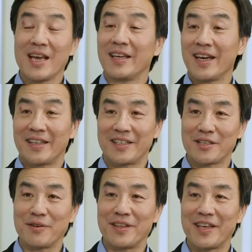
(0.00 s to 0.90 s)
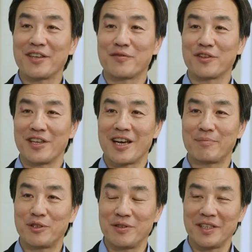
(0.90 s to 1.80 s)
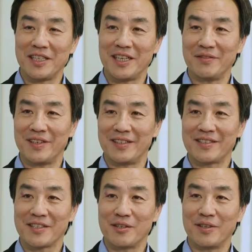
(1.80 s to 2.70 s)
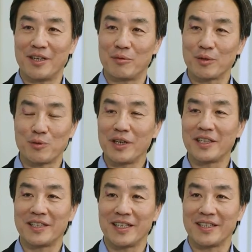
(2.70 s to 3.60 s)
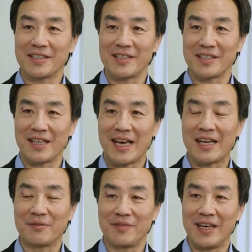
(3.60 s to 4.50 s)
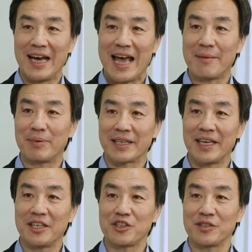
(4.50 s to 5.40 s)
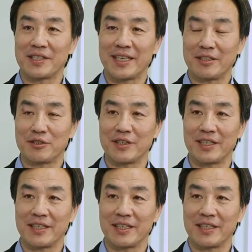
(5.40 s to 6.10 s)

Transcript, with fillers: Yeah, that's great. Thank you for the opportunity, David. So what Uila does is a lot of application-centric